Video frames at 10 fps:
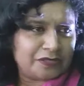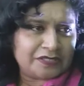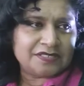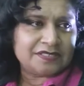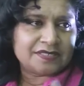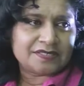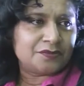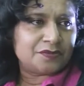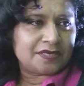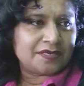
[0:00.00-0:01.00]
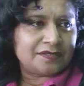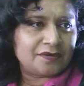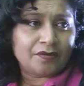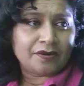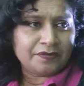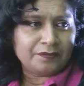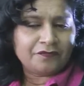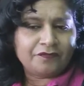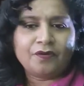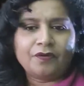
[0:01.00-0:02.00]
20s, as you said, or even
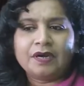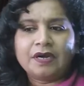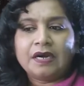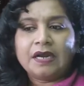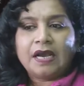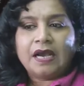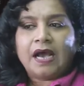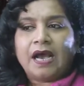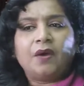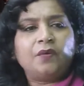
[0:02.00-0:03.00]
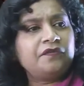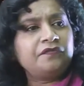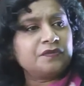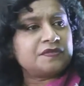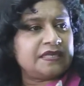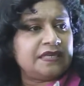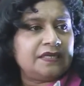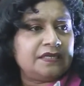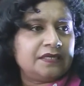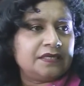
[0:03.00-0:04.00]
before. How have you
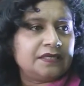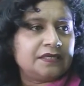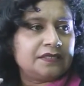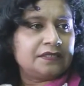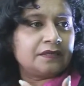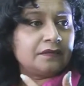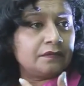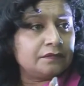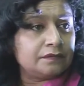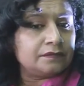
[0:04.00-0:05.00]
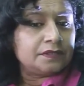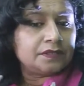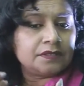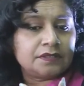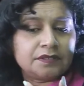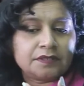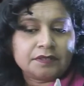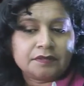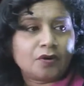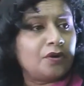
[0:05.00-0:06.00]
seen
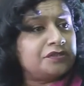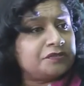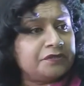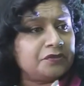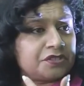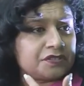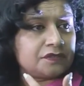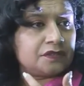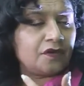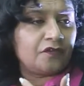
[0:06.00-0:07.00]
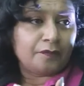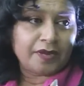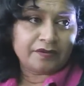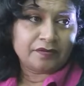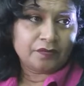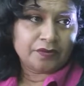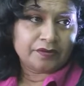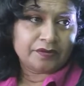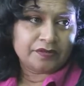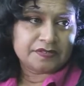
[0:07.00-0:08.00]
the contribution of migrant
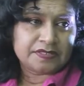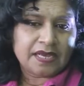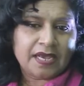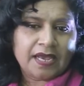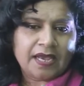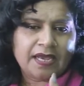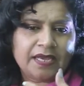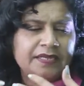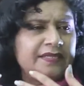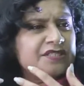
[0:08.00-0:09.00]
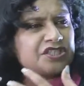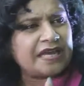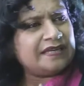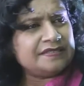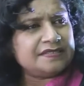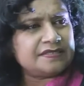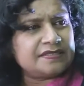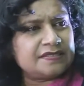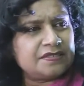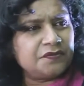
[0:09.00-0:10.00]
workers and the challenges?
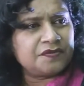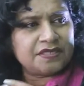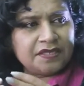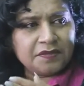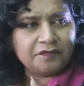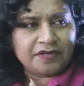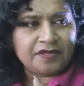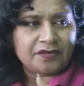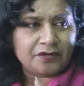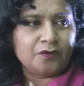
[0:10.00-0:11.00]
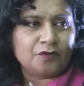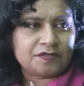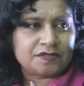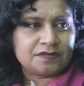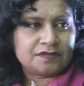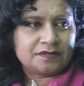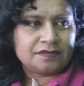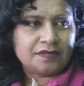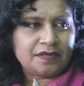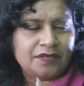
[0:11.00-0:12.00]
You've seen them very close.
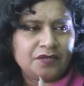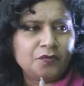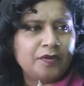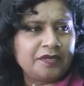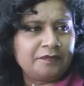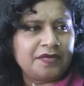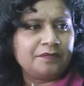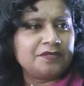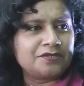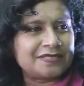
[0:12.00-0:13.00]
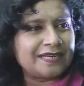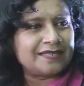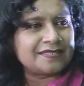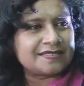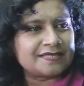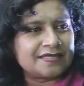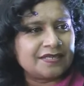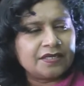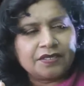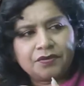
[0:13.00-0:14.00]
You might be able to tell us
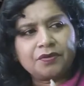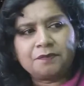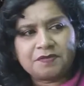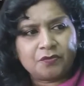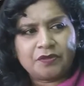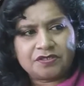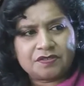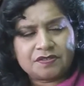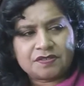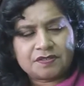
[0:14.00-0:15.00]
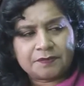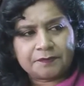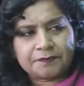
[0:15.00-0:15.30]
your observations.